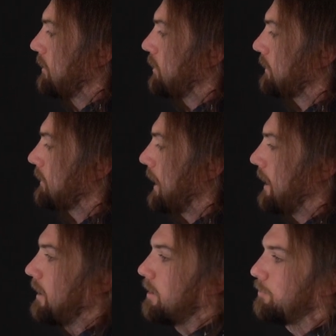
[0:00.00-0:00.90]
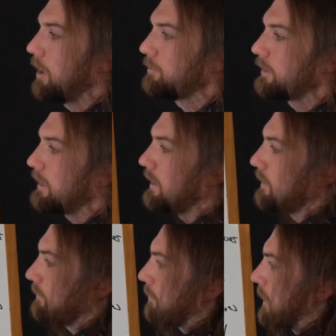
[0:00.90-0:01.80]
just that public key
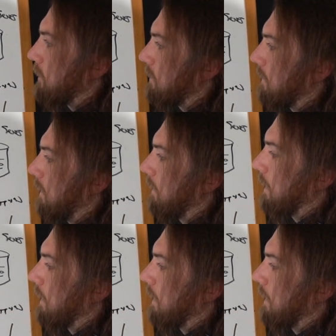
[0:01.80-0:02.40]
information,